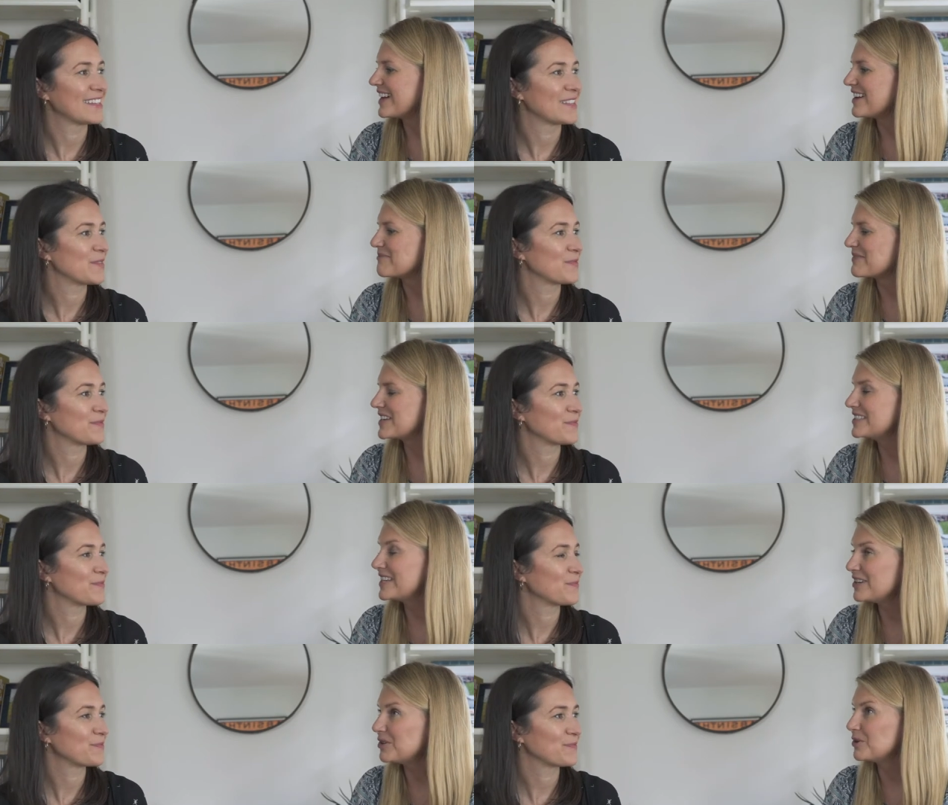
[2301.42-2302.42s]
Speaker 1: um,
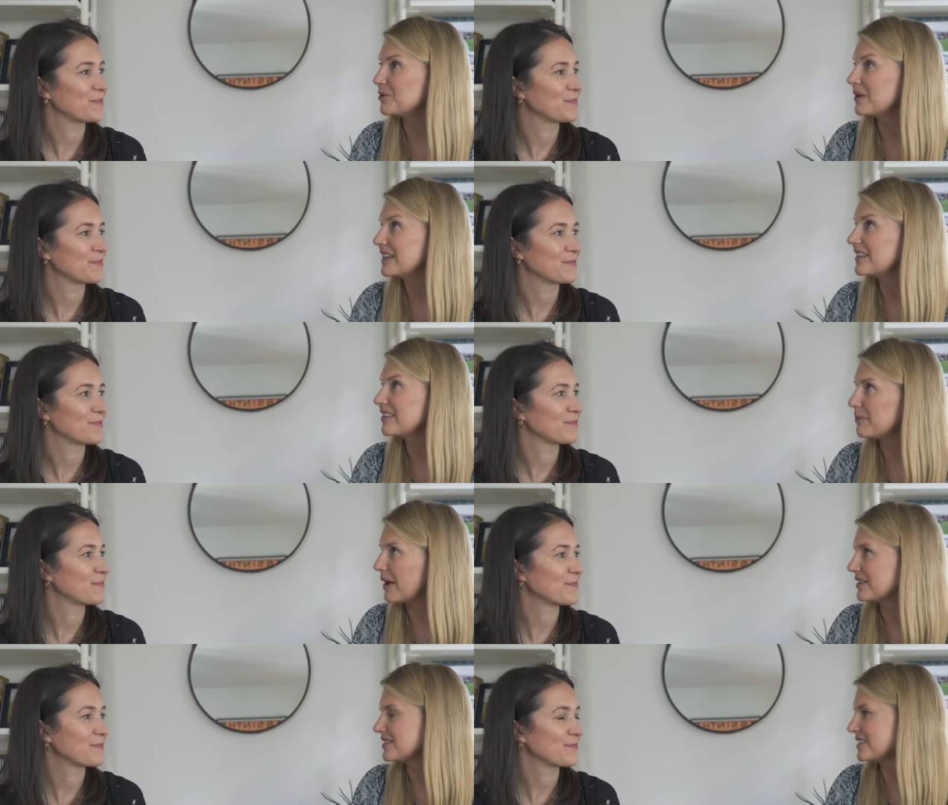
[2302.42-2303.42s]
continue the
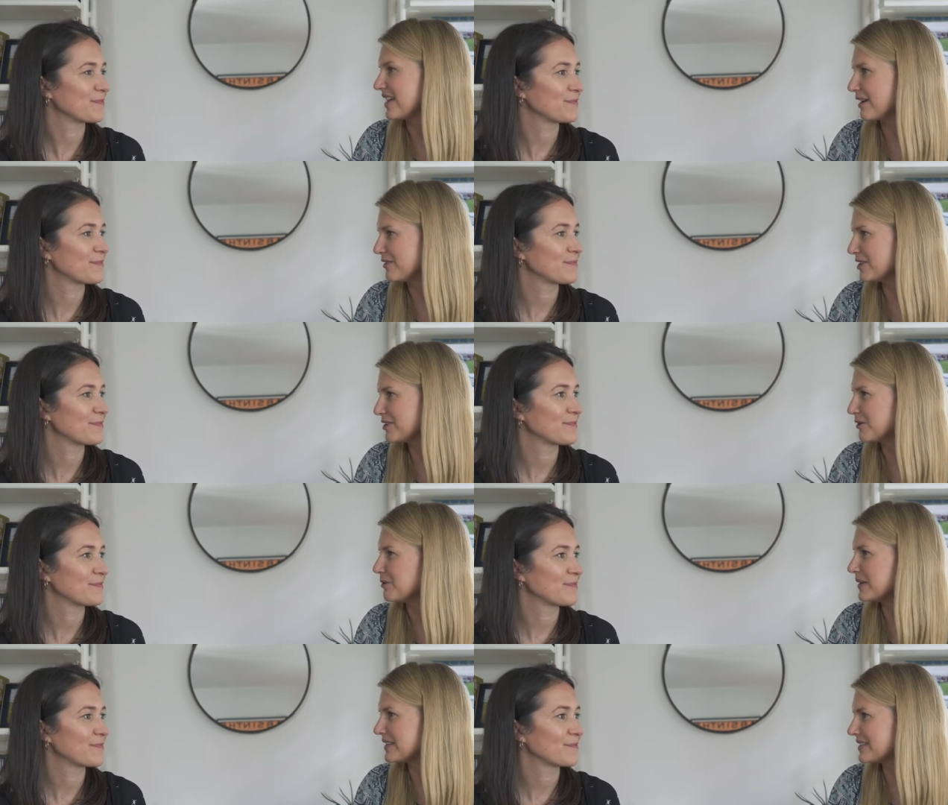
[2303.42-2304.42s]
policy side of it
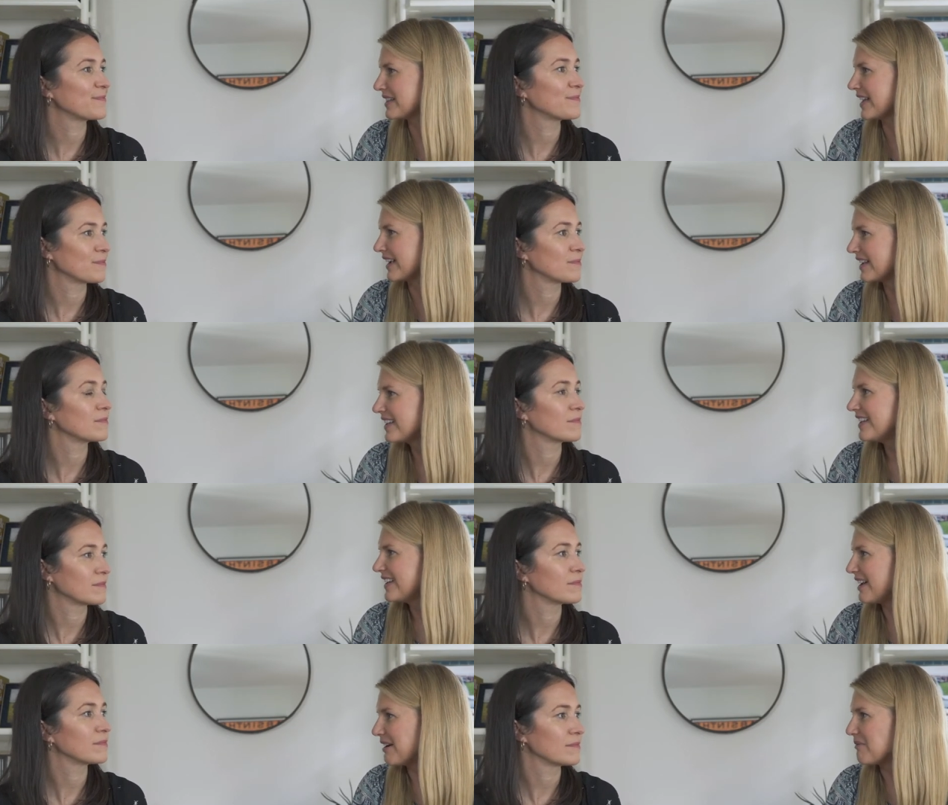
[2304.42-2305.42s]
too. Because I think
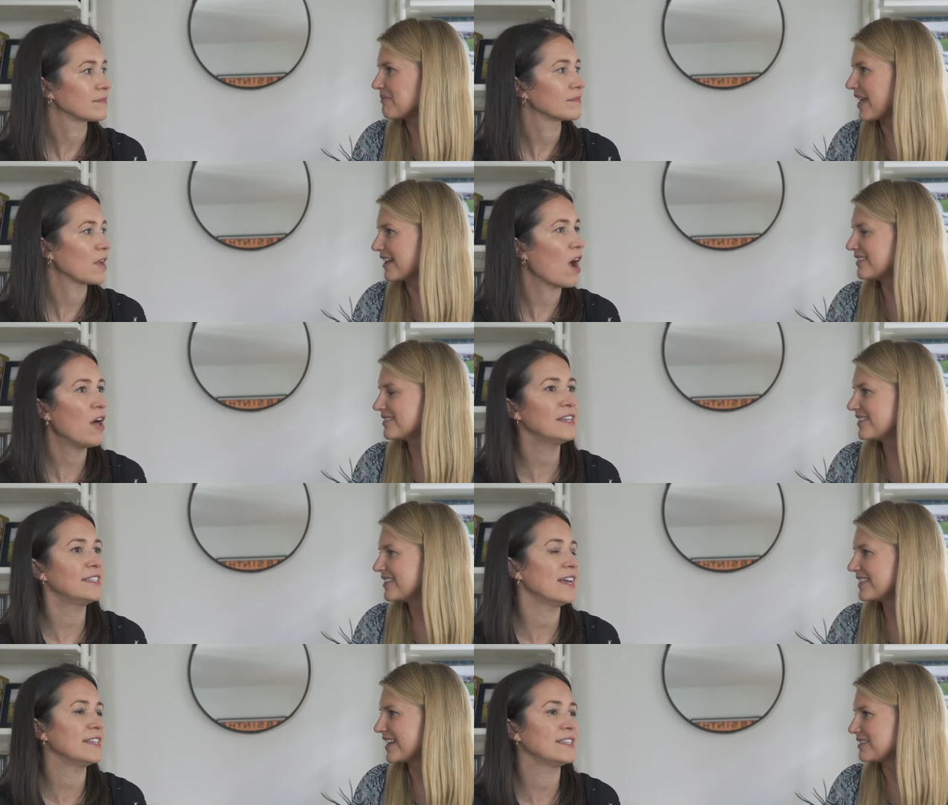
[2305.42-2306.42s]
um, that all
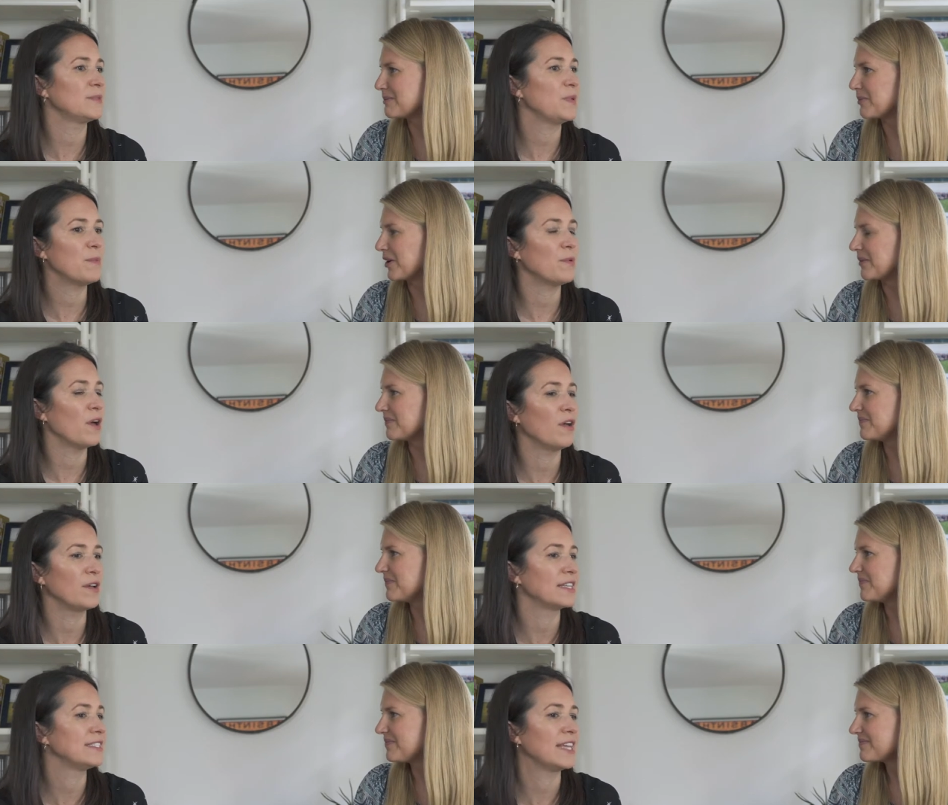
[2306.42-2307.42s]
it does is important.
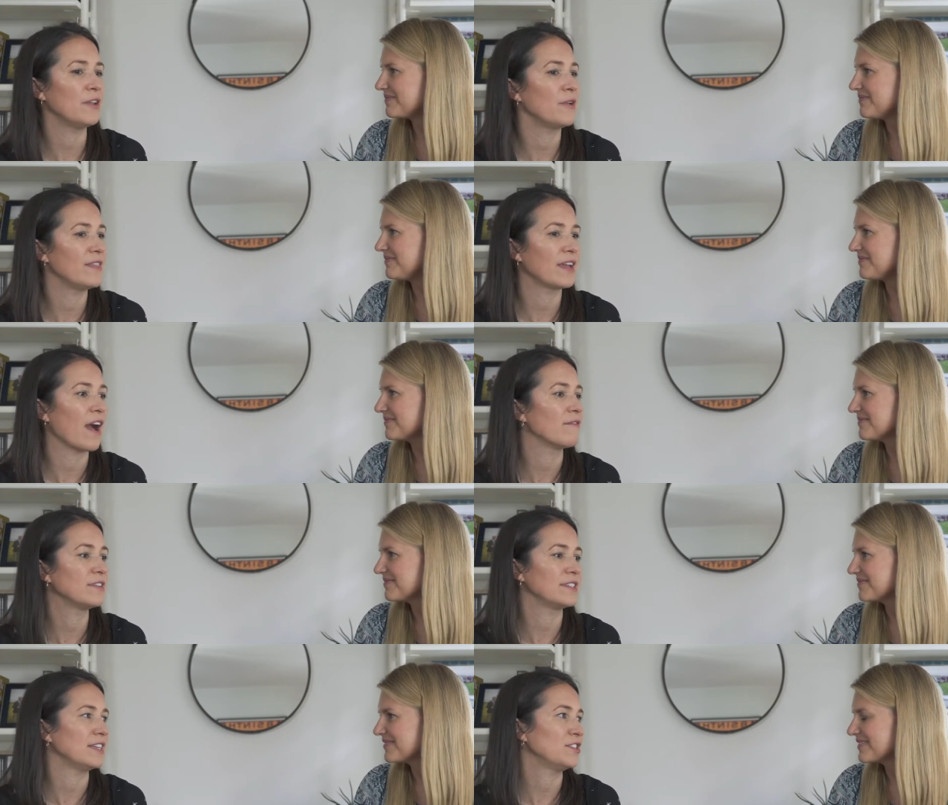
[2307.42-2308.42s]
Speaker 2: people continuing the
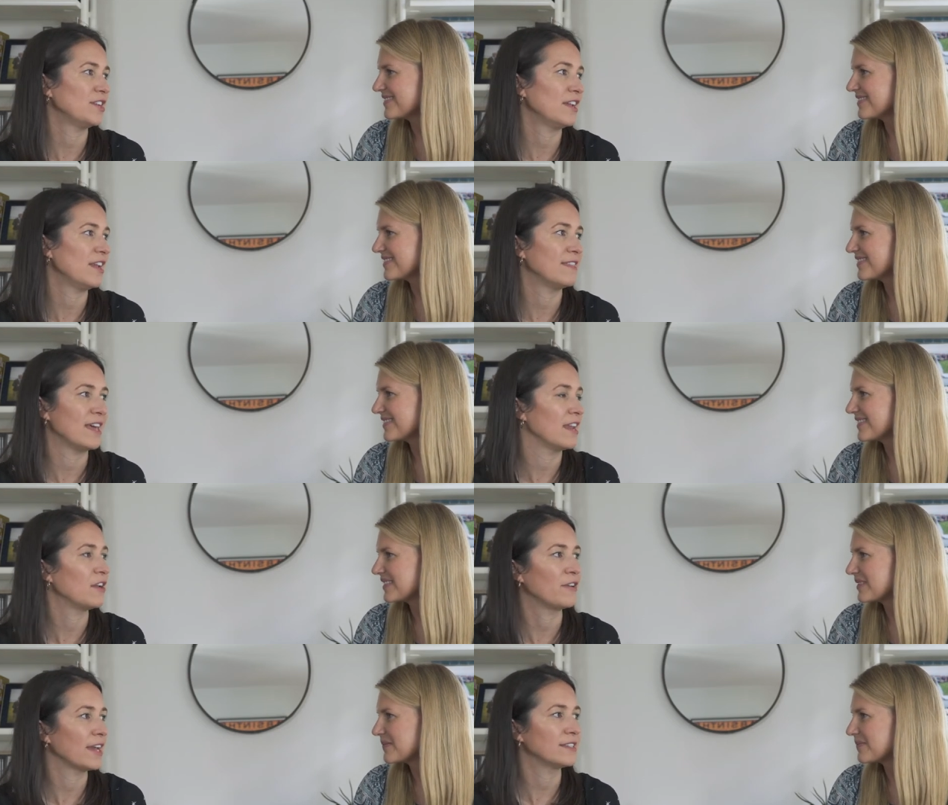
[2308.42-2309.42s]
conversation and then
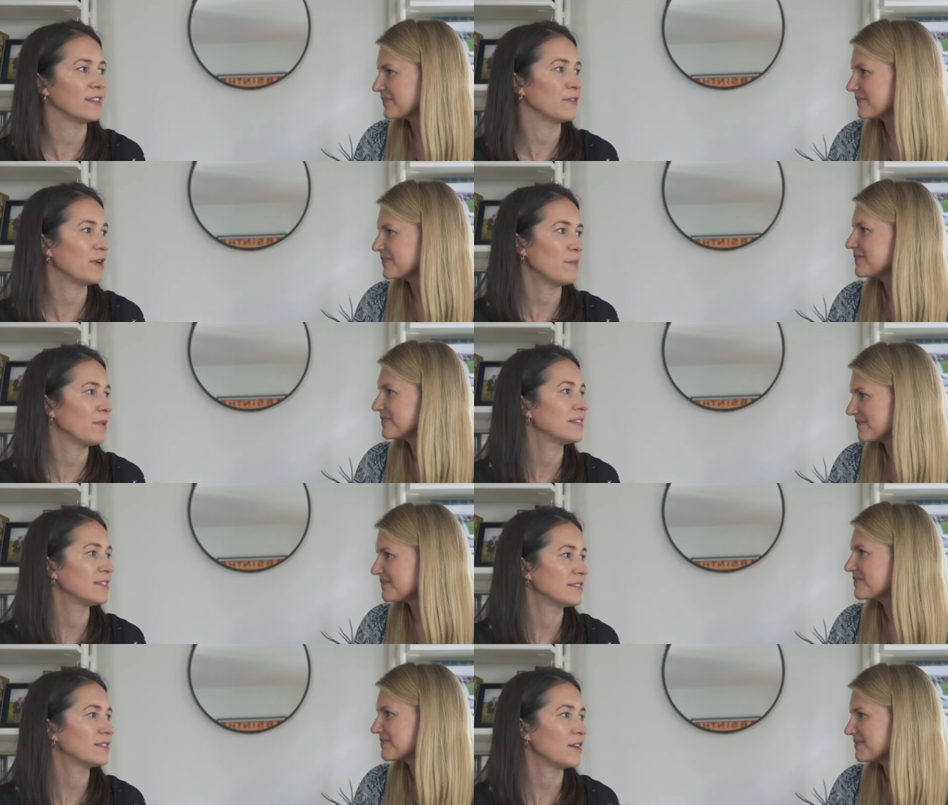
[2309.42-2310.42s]
it'll get to the right
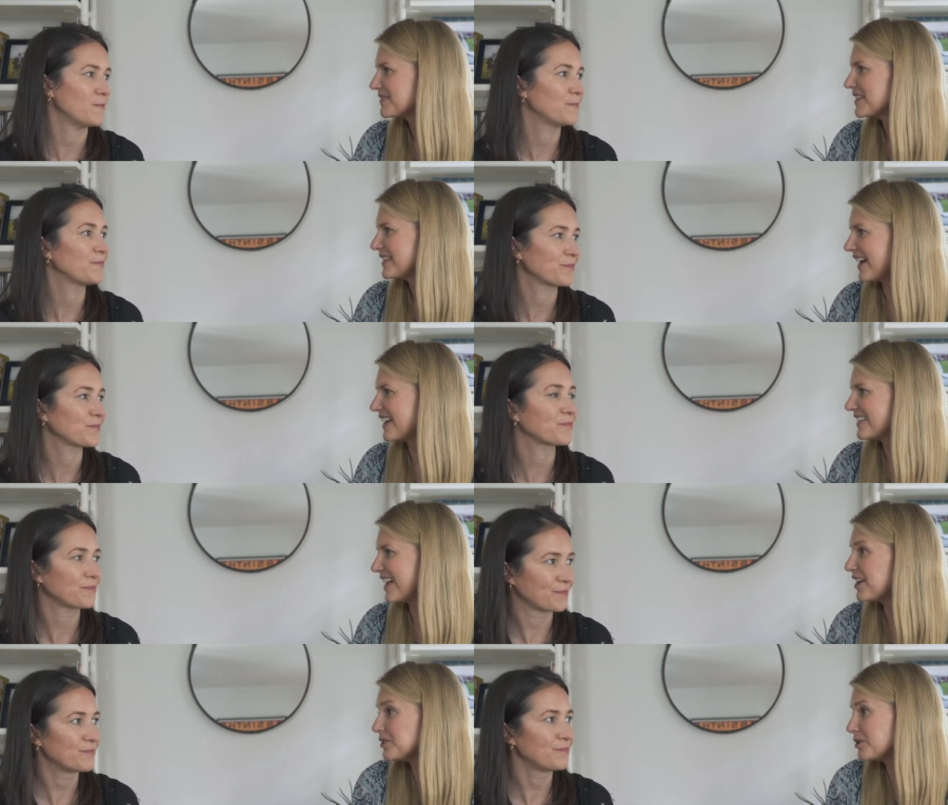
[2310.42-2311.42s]
places so yeah
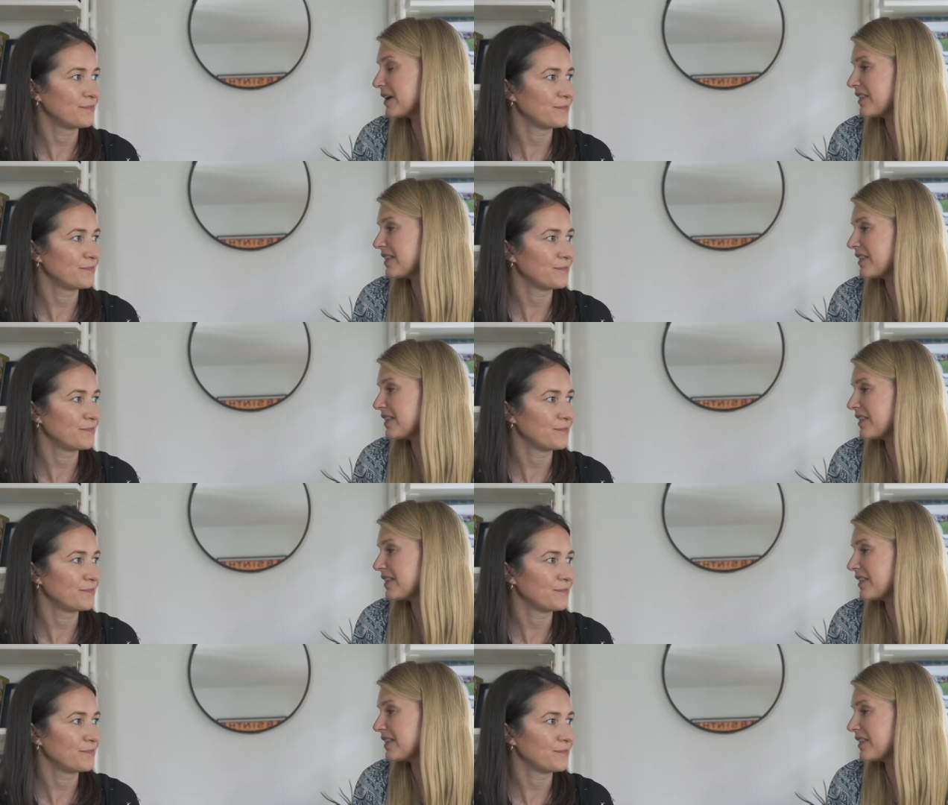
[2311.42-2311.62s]
Speaker 1: and also